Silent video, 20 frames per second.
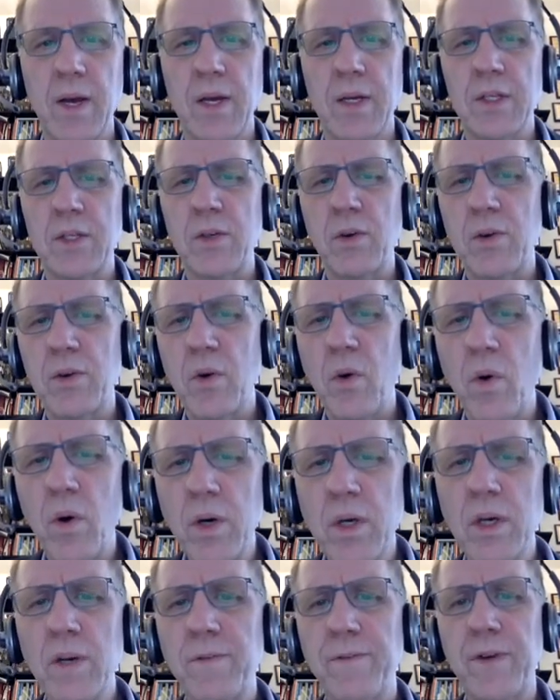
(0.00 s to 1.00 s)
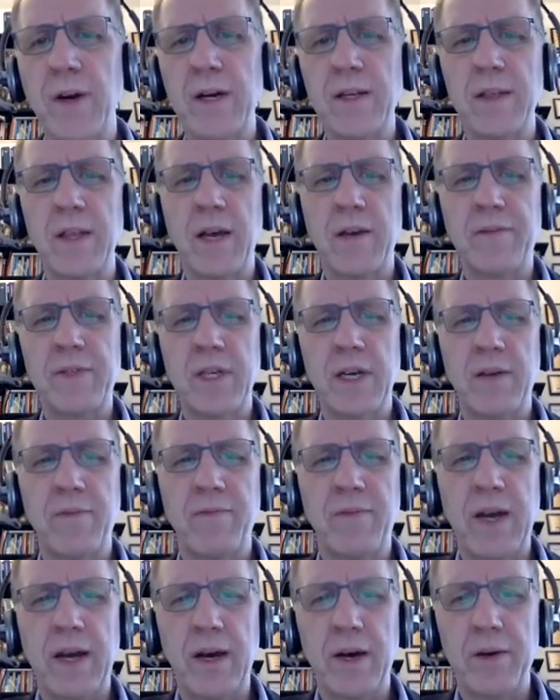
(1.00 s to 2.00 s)
So in order to find
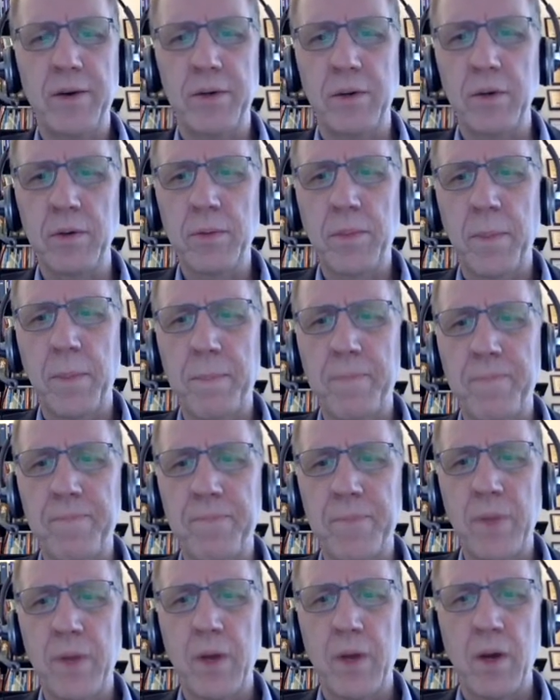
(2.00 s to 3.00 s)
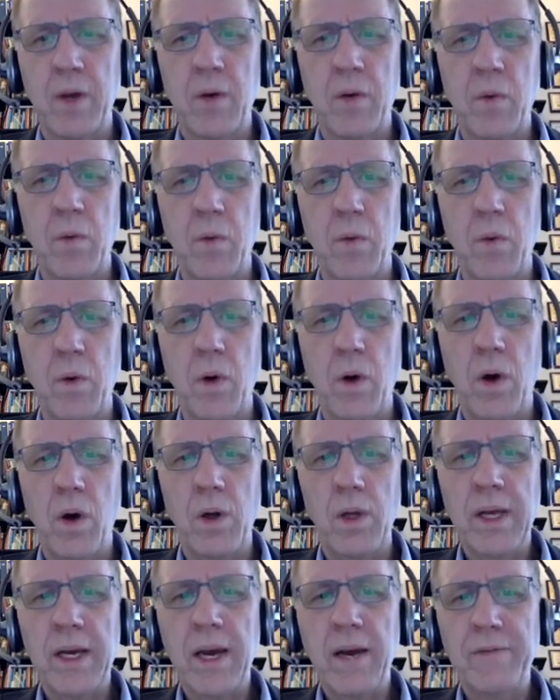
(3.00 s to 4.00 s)
lifetime value,
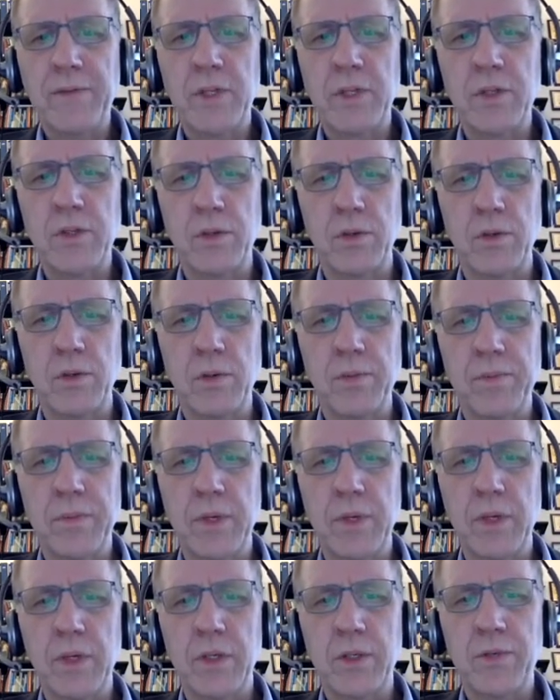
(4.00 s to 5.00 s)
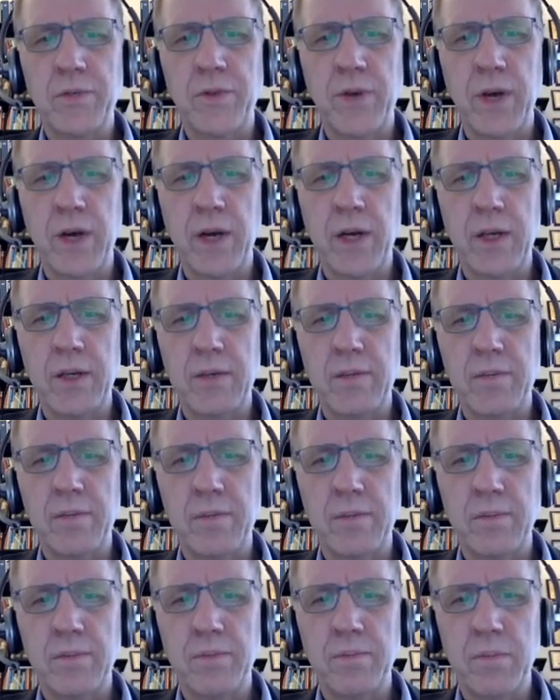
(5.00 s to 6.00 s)
all I have to do is find,
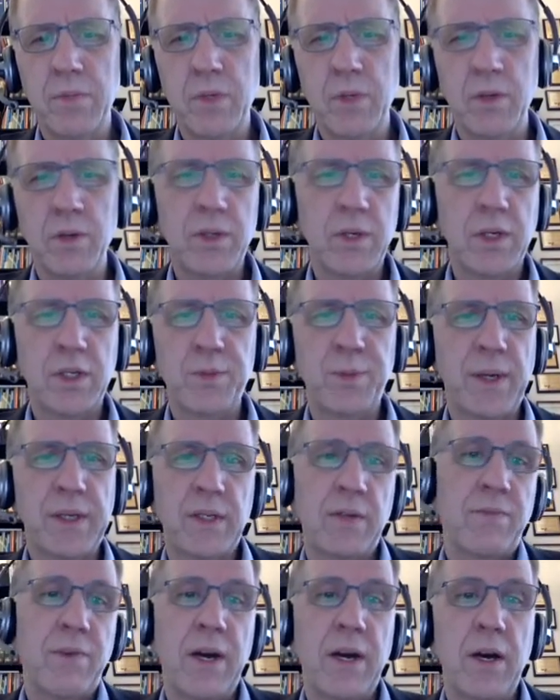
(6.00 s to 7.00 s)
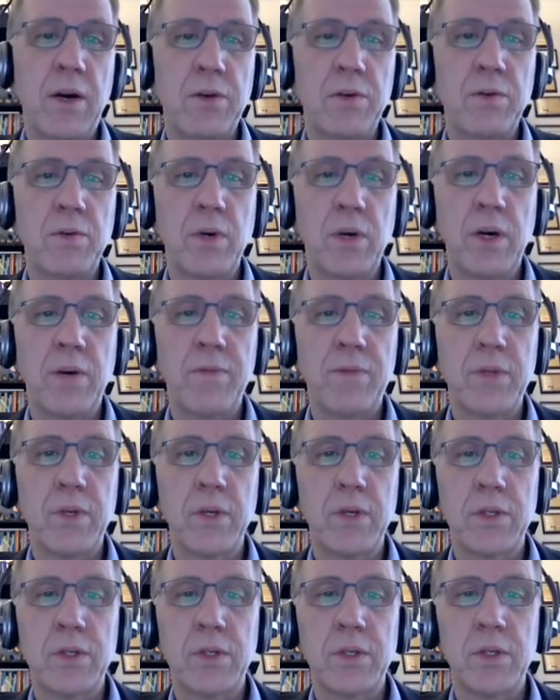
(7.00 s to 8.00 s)
the expected value of
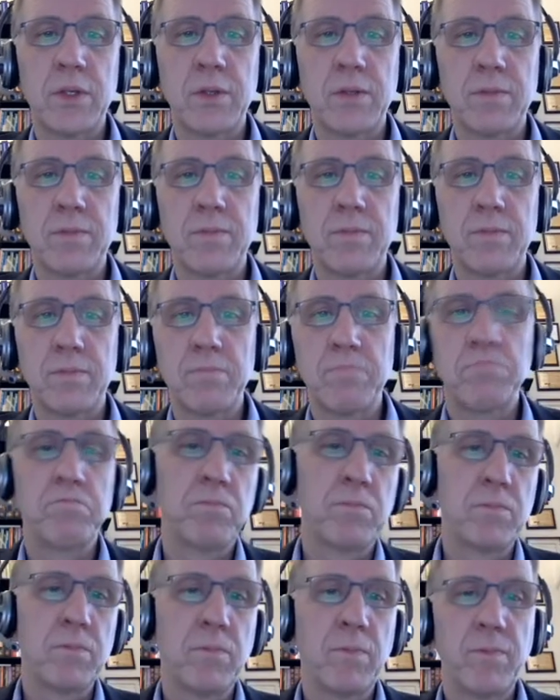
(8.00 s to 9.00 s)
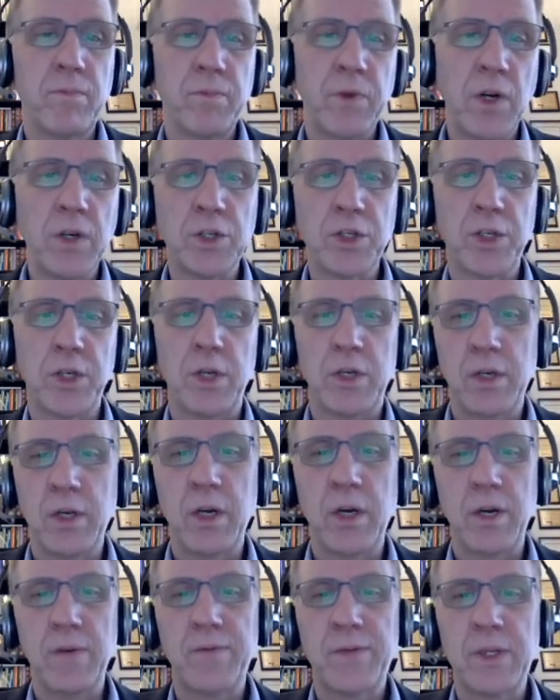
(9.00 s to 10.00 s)
this
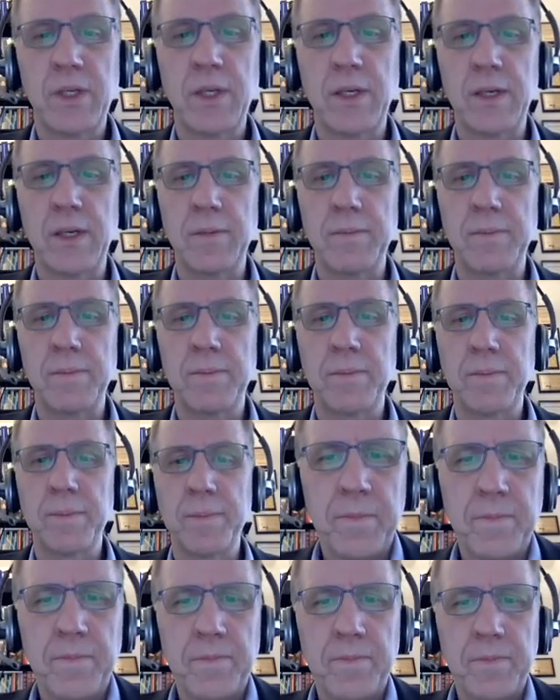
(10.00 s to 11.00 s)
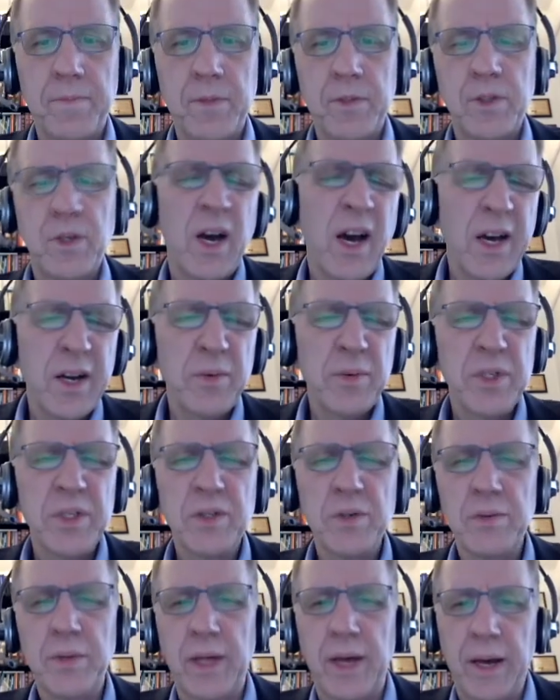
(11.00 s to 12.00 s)
function of t. So how do we
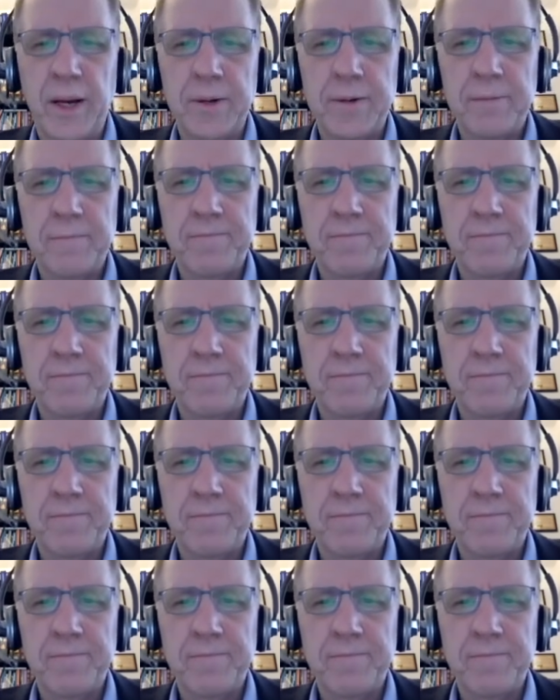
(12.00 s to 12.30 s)
do that?